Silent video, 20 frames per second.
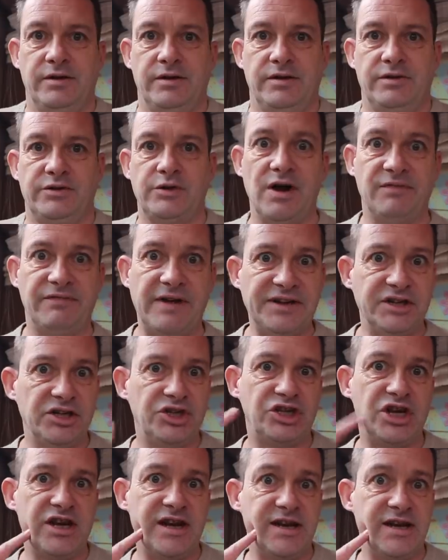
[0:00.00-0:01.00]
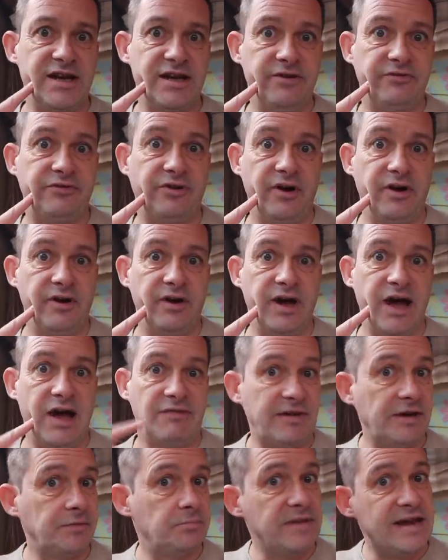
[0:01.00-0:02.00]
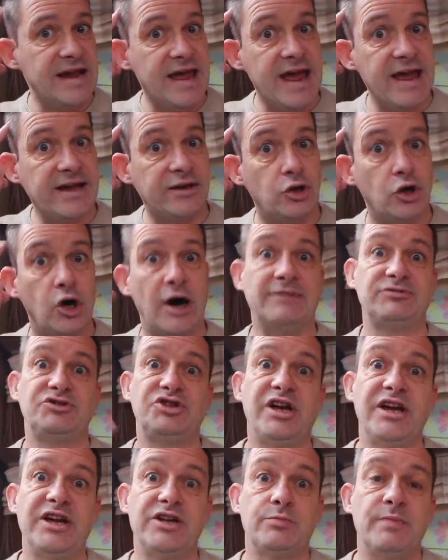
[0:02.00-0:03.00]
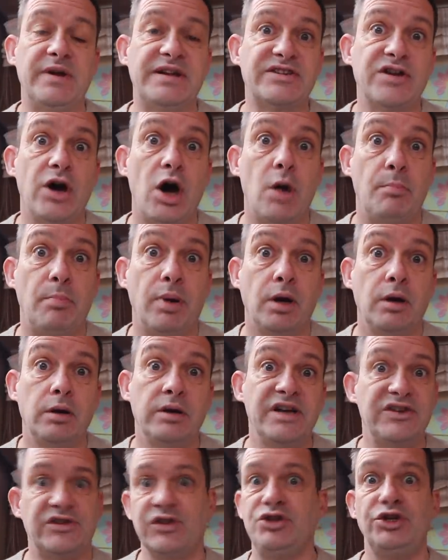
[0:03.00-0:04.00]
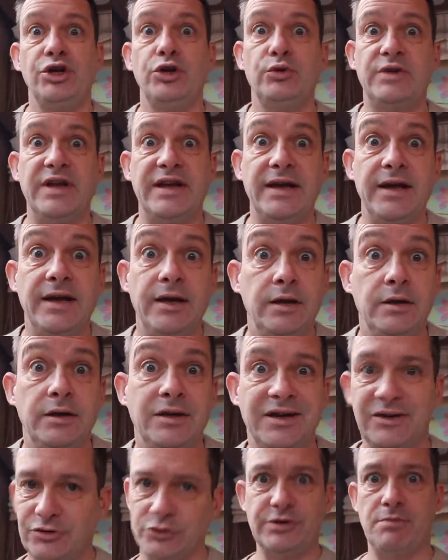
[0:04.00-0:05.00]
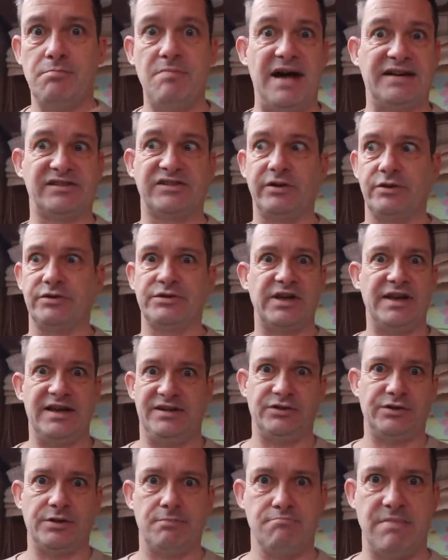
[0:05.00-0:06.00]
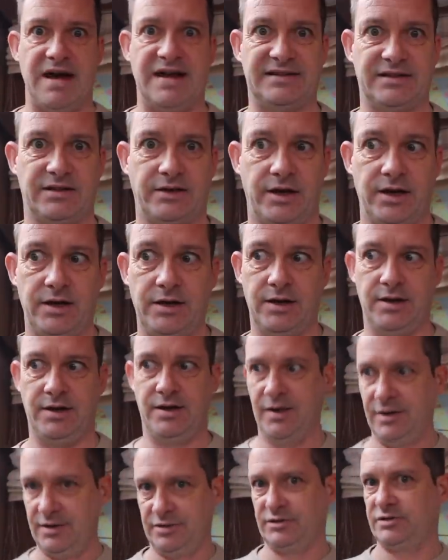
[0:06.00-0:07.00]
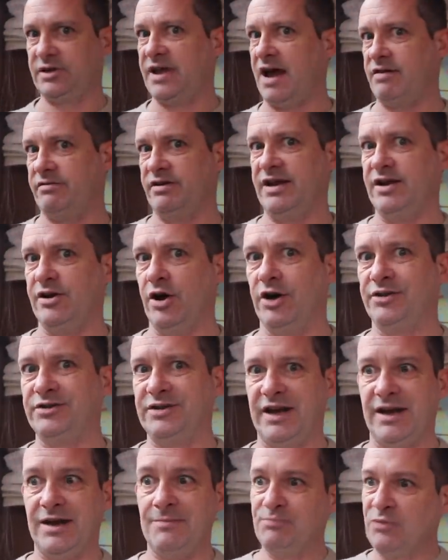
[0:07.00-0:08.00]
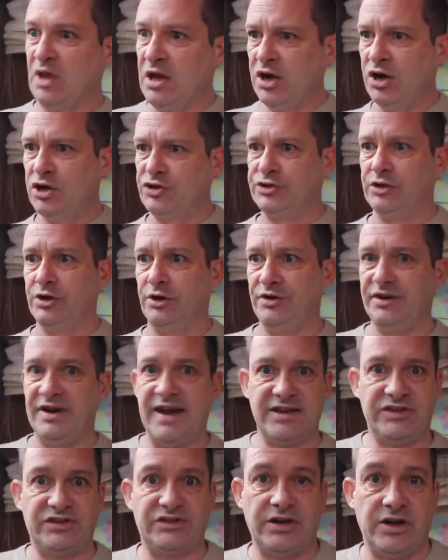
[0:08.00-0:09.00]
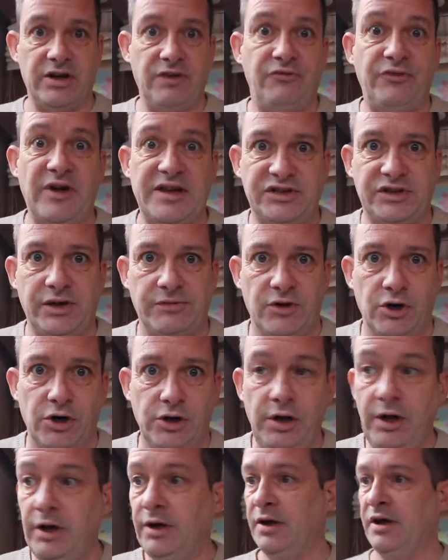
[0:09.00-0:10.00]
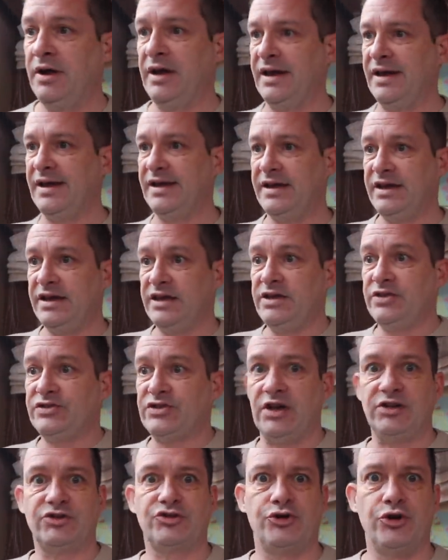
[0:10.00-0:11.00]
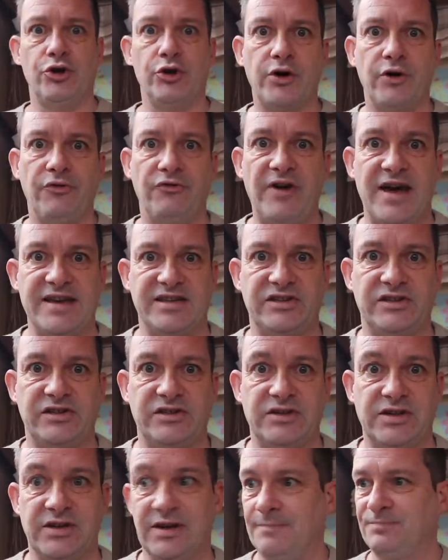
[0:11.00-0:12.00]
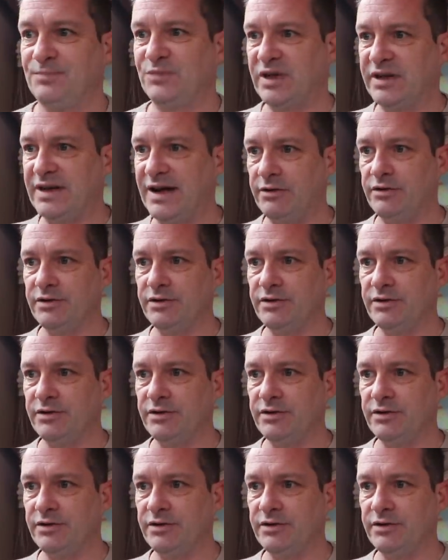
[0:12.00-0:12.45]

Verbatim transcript: So I've had a shave, I've had my haircut, I've changed my top. It's a new day. It doesn't matter, does it? It doesn't matter just carrying on, yeah? So the next festival is Truck Fest. Now